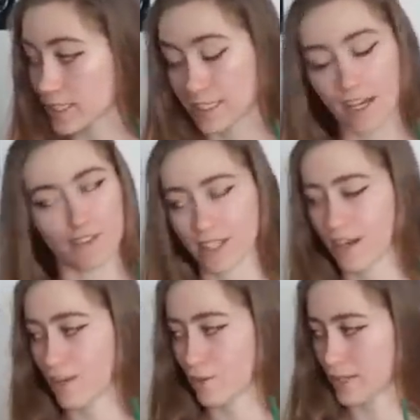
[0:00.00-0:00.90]
Definitely
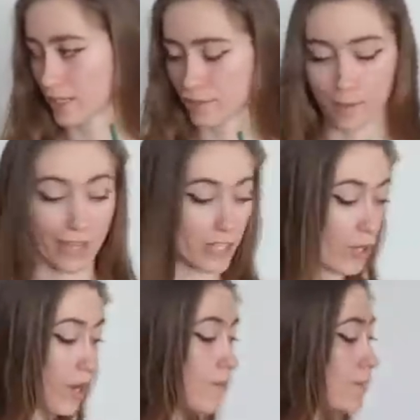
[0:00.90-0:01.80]
cannot do a kickflip. I can do
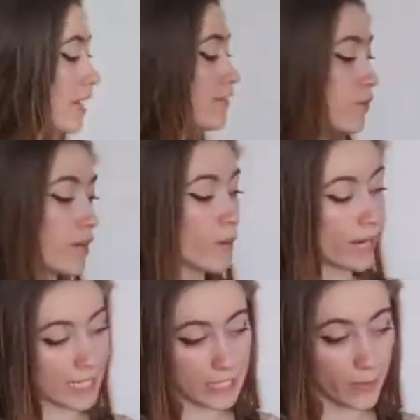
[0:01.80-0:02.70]
a, if you want to know
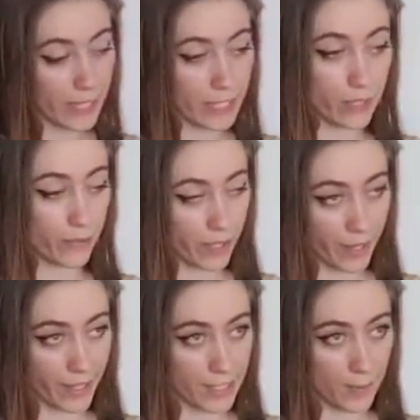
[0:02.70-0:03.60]
what I can do, I can do a front
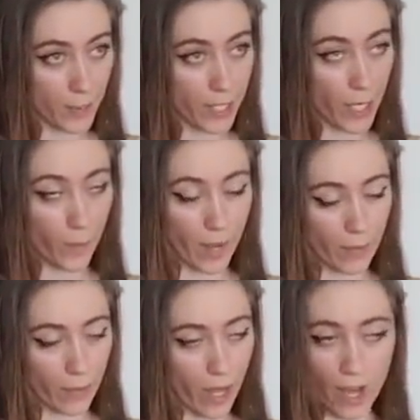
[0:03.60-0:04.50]
handspring, a
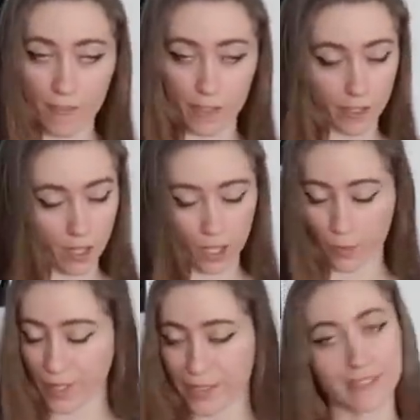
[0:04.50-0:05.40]
round off, and a
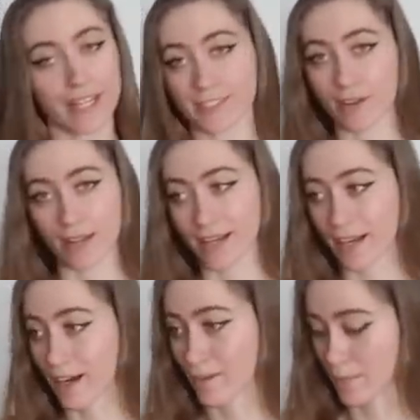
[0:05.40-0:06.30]
cartwheel, and that's all I
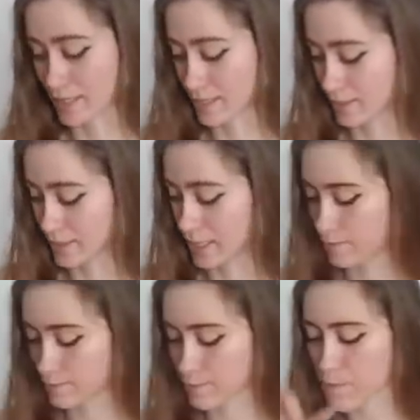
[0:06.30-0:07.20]
got in my skill set.